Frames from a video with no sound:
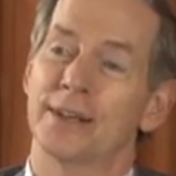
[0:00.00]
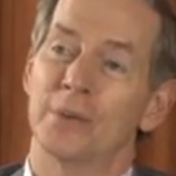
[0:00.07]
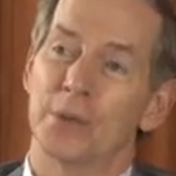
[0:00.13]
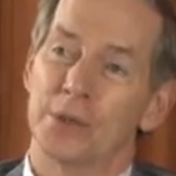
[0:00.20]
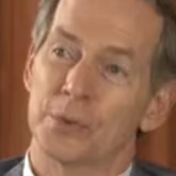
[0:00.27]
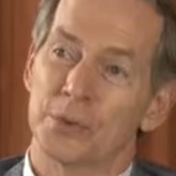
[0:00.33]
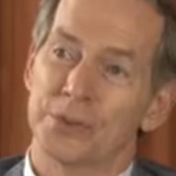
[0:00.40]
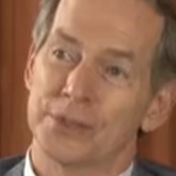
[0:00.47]

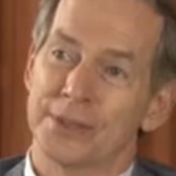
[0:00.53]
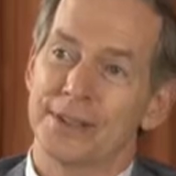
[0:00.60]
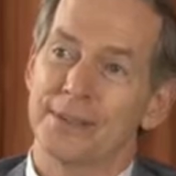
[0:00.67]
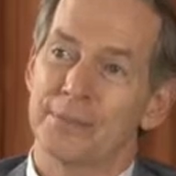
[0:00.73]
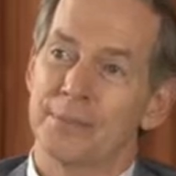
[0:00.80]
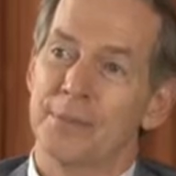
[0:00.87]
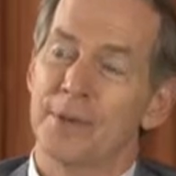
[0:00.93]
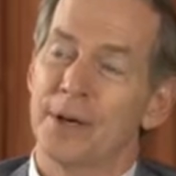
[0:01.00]
which was
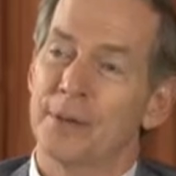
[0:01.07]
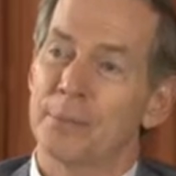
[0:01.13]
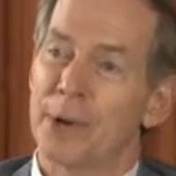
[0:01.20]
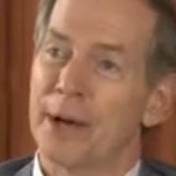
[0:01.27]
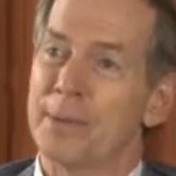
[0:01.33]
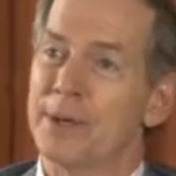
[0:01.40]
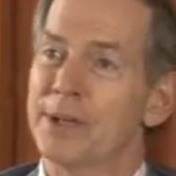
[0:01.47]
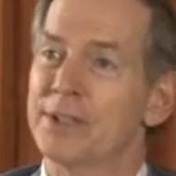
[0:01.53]
the
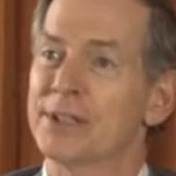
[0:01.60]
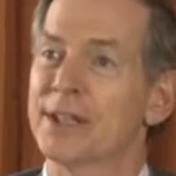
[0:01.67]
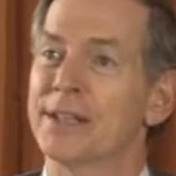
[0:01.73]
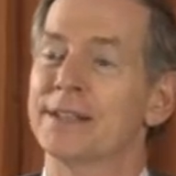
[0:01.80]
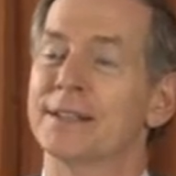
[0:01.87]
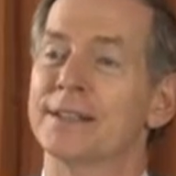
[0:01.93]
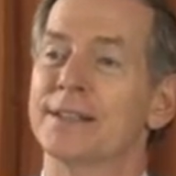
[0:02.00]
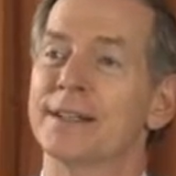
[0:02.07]
primary
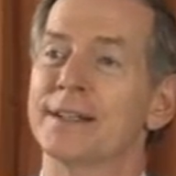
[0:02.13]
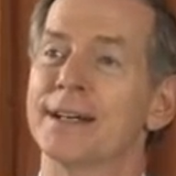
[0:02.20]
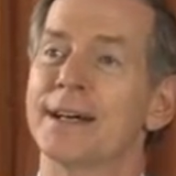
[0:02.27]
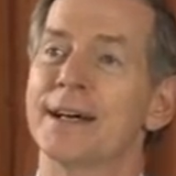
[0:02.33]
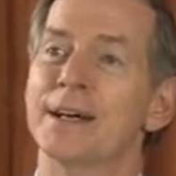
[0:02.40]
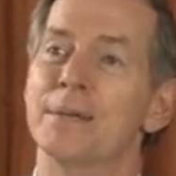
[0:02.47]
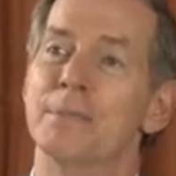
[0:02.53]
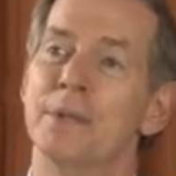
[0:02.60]
science at the
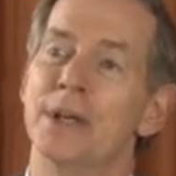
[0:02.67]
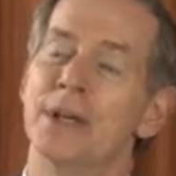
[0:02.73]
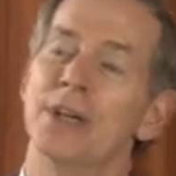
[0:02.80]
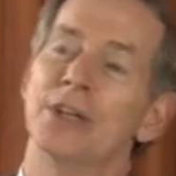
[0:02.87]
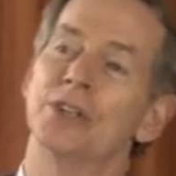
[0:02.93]
time,